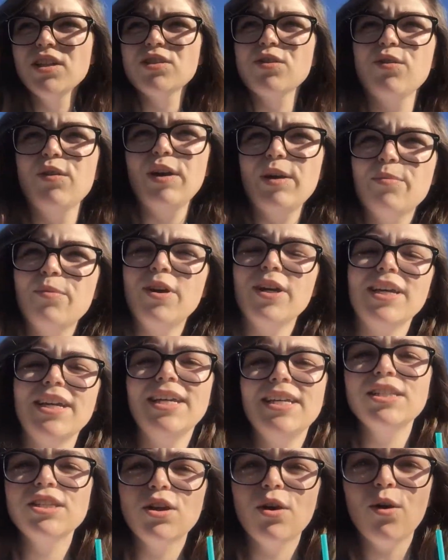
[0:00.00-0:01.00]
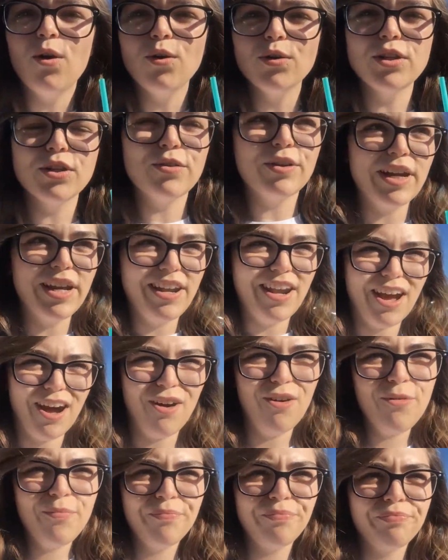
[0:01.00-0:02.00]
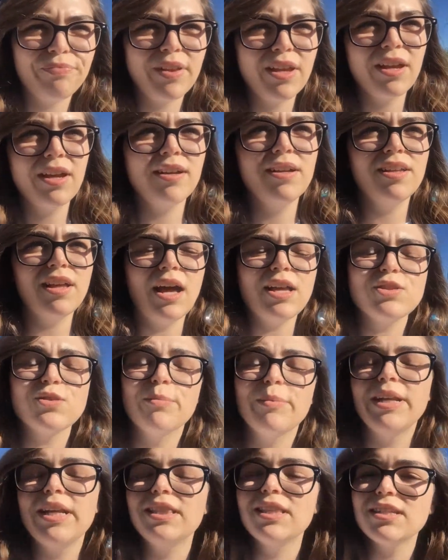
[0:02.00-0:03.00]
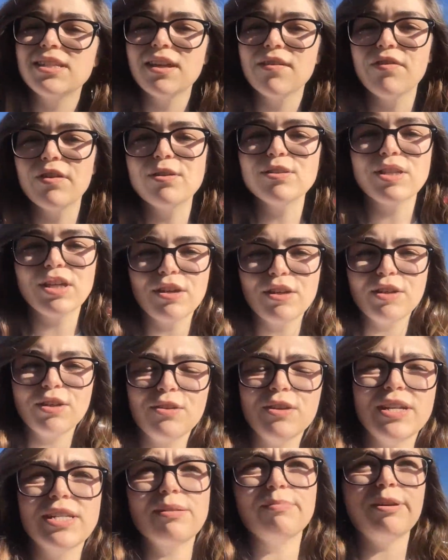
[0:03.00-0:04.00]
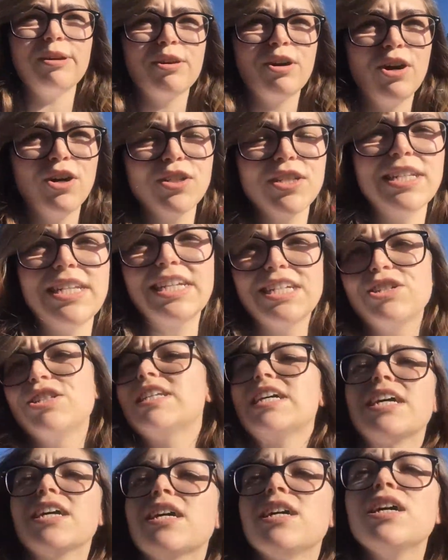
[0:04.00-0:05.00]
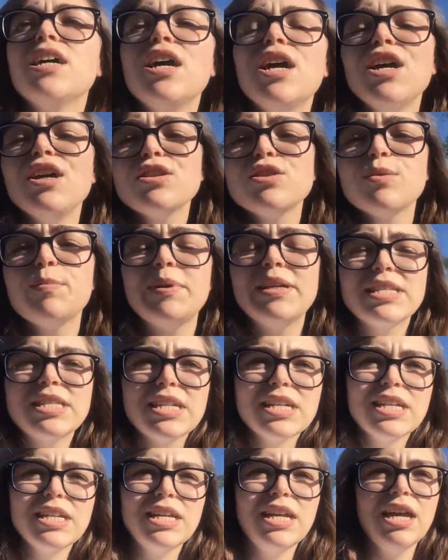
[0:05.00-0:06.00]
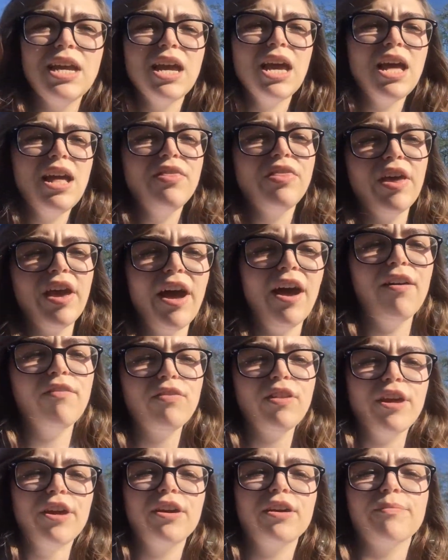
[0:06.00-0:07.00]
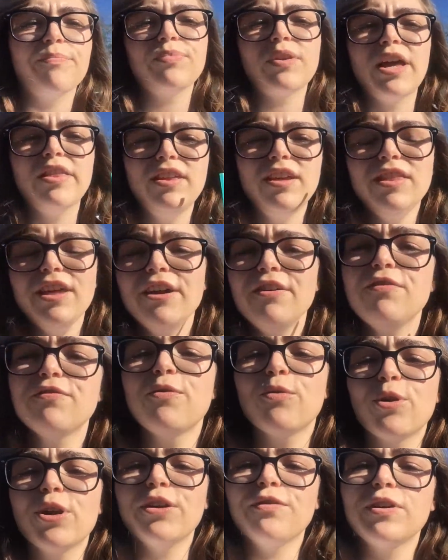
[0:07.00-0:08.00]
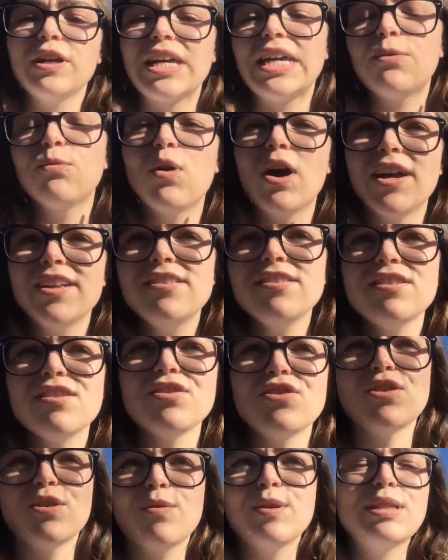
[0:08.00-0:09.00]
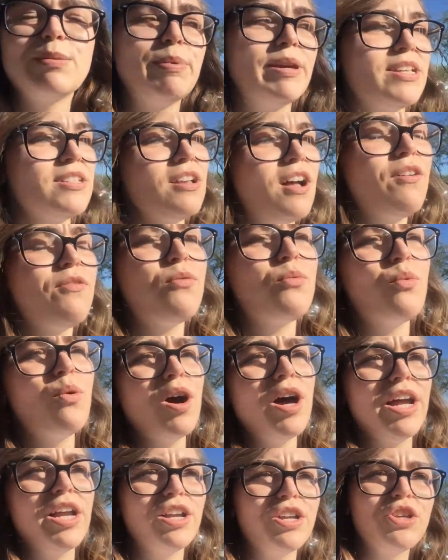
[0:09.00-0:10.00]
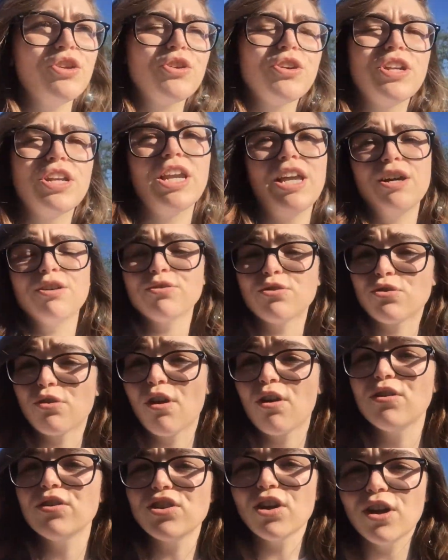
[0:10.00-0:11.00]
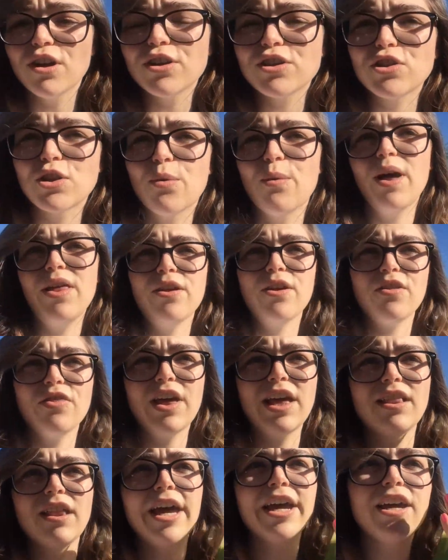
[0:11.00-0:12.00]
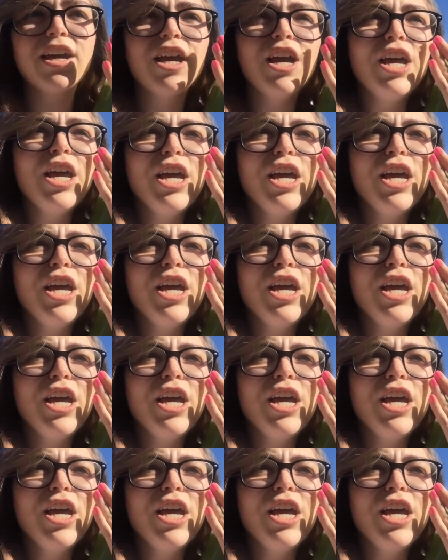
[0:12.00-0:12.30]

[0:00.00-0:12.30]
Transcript: So I'm walking into Ulta right now. So I'm gonna get the stuff that I was telling you guys about called nail tech. So basically they have like, I think they have 4 different ones. So it's based off what your nail struggles are. So whether they like